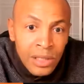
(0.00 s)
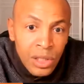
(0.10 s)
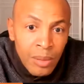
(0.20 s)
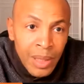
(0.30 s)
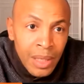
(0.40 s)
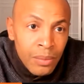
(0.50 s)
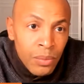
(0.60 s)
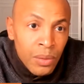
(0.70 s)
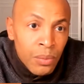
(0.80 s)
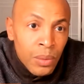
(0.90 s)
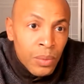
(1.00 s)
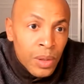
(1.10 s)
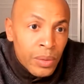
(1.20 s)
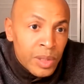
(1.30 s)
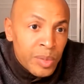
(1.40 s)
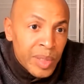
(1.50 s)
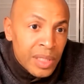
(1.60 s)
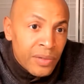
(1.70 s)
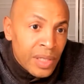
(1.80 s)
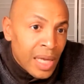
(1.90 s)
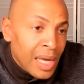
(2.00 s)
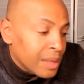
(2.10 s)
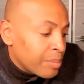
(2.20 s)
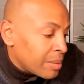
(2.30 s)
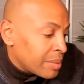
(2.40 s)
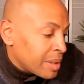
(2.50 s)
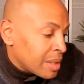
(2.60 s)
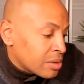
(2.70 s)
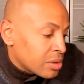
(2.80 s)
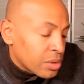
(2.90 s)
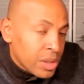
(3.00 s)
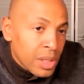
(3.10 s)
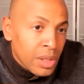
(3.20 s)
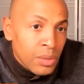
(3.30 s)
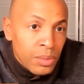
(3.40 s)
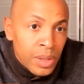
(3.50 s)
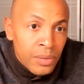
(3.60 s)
Charmaine? What specifically I could probably answer, because I know